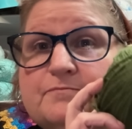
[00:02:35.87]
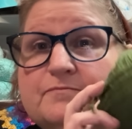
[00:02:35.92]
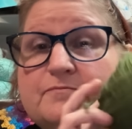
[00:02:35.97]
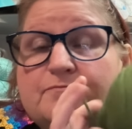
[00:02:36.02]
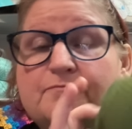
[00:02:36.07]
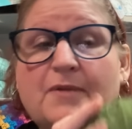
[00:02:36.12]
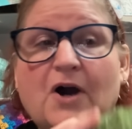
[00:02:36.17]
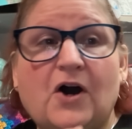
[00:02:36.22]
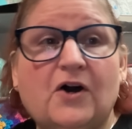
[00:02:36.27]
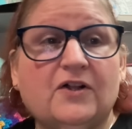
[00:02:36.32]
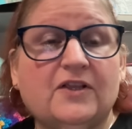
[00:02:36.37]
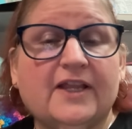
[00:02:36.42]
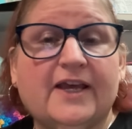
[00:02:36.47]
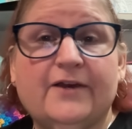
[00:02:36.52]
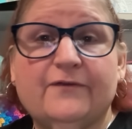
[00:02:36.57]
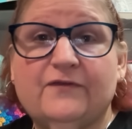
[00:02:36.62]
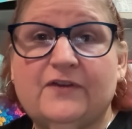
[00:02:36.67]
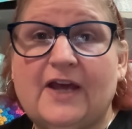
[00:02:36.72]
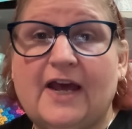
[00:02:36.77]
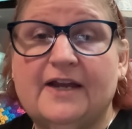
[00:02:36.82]
ball
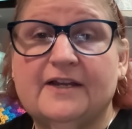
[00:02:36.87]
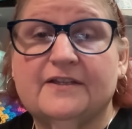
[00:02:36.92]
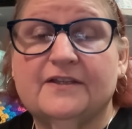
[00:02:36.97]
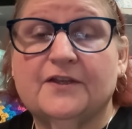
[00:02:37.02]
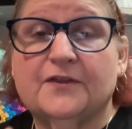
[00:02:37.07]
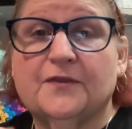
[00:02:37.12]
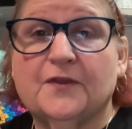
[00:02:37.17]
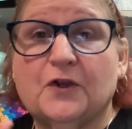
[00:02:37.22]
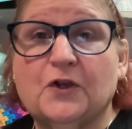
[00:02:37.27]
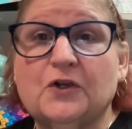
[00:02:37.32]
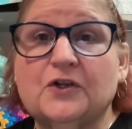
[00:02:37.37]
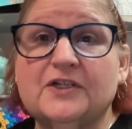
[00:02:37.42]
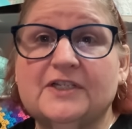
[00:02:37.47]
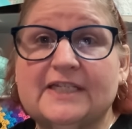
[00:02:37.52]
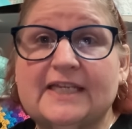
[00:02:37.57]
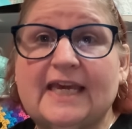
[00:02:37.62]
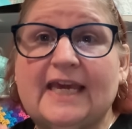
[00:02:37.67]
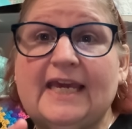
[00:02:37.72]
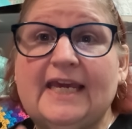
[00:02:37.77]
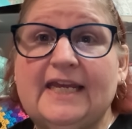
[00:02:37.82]
left out of the third
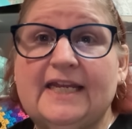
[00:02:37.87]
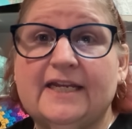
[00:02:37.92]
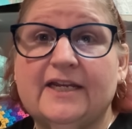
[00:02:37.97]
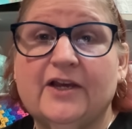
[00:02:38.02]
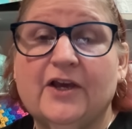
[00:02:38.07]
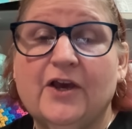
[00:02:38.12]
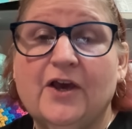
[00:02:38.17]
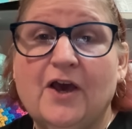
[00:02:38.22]
skein